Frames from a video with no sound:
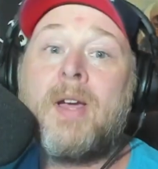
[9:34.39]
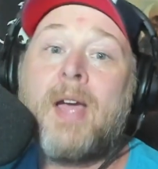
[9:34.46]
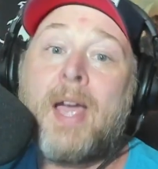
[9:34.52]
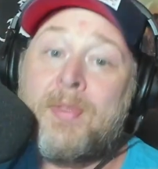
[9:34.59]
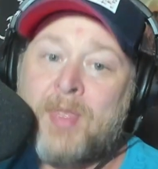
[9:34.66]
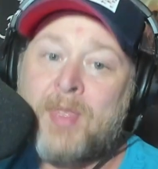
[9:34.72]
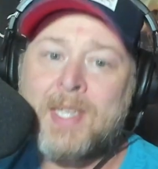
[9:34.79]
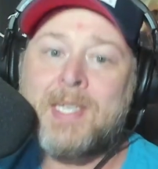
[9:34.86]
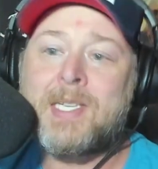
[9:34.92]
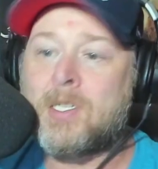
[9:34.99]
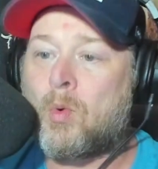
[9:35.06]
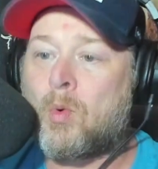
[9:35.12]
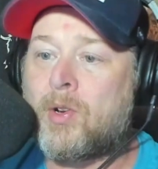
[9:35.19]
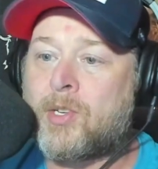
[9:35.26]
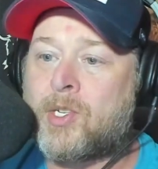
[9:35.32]
and this
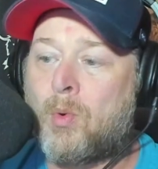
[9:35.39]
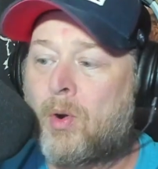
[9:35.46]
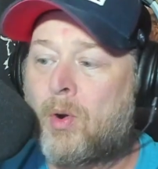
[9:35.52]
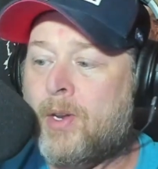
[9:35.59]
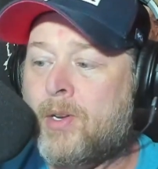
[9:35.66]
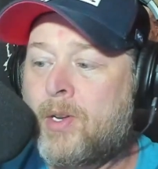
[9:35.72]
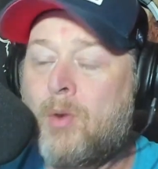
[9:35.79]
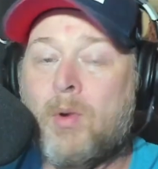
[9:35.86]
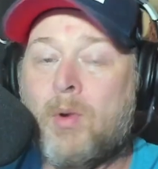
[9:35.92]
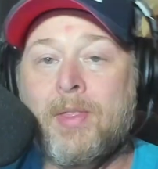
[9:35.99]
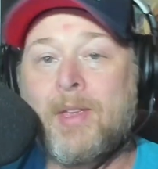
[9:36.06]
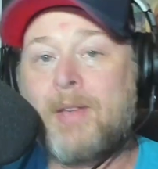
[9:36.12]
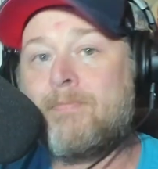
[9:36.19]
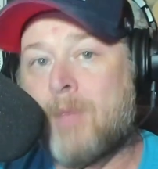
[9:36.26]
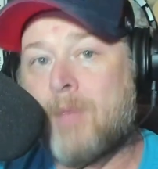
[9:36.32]
is what you want to do with
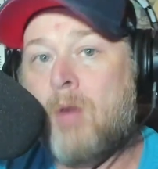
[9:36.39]
it.